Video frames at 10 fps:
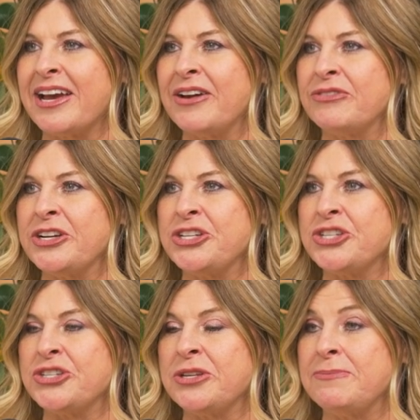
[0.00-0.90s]
coverage
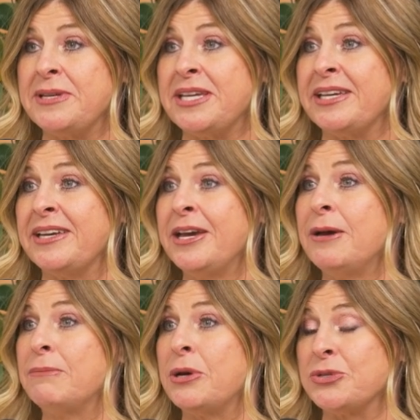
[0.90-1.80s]
should be
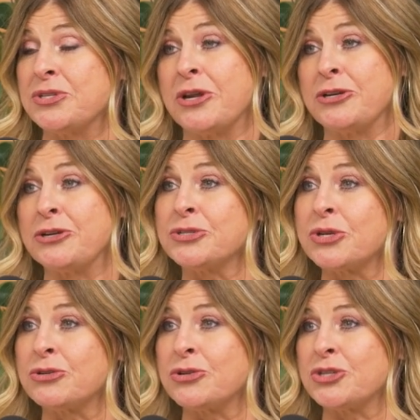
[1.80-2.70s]
posted on your
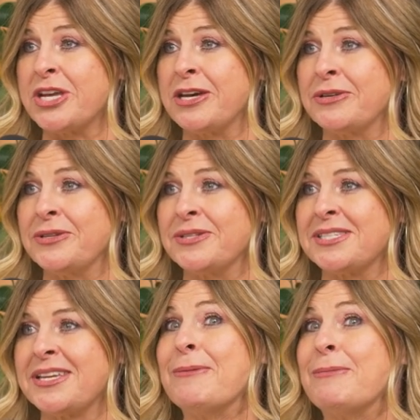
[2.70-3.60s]
social
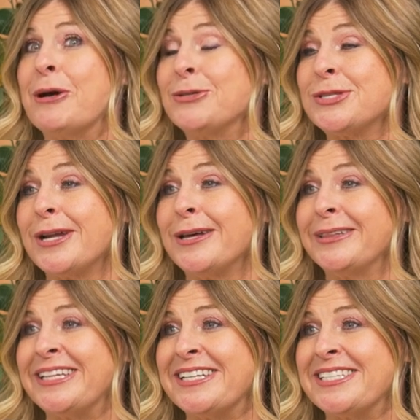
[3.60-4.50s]
channels post it
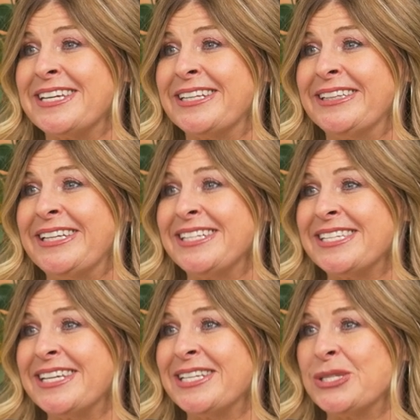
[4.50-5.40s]
on LinkedIn.
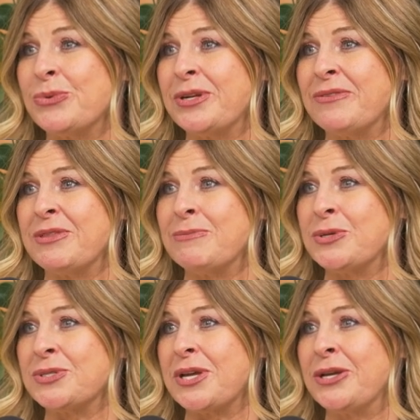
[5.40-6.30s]
LinkedIn is one of the
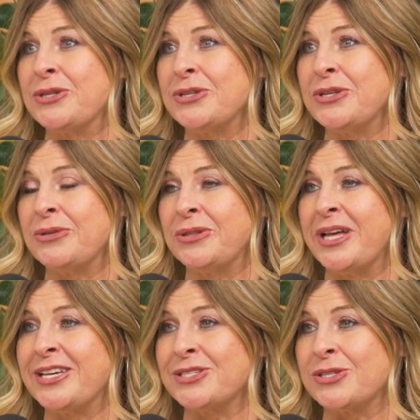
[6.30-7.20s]
most
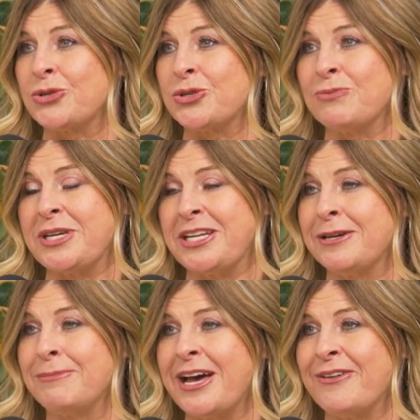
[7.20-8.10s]
underutilized mm. social
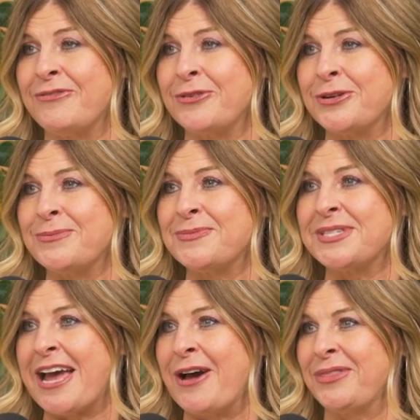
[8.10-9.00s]
media
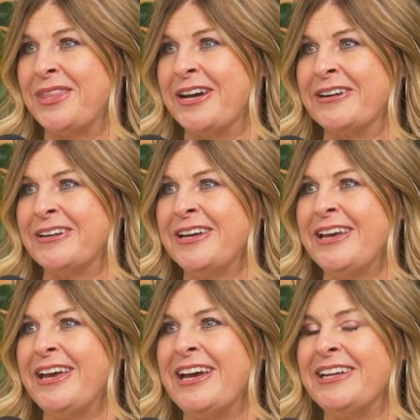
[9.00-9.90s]
platforms out there.
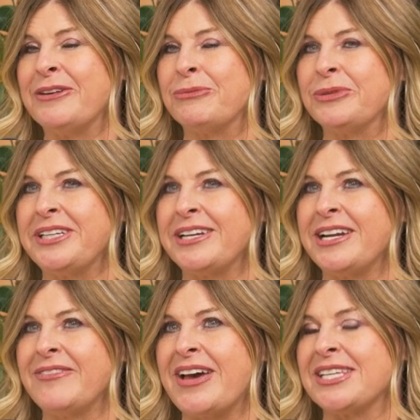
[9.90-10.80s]
And it really
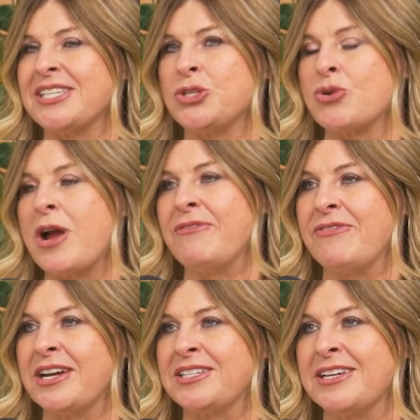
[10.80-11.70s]
kind of has a
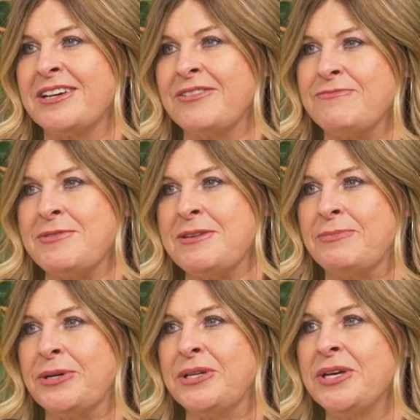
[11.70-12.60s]
trifecta of
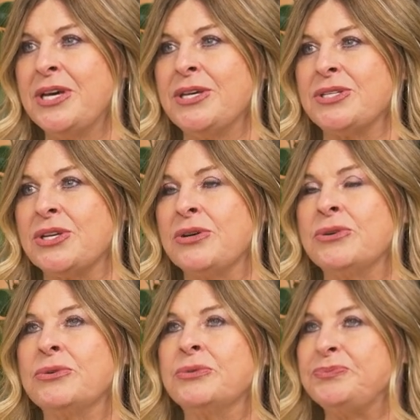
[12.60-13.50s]
people.
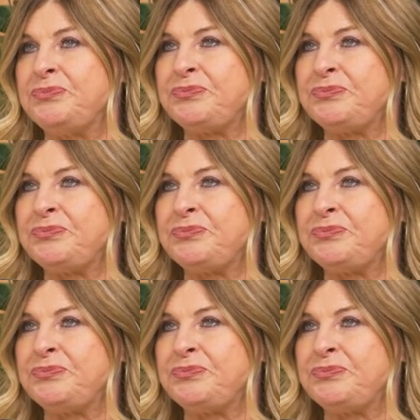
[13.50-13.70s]
So